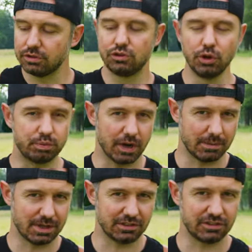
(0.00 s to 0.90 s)
two
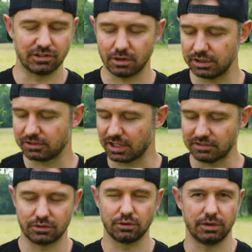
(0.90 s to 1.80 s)
prime lenses, so in this
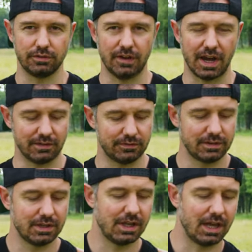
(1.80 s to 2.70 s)
case a thirty-five
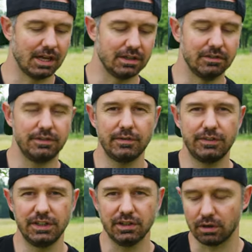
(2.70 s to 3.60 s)
and a
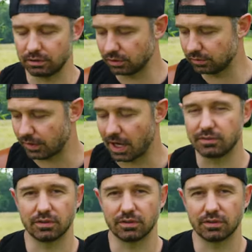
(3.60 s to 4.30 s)
fifty, or thirty-five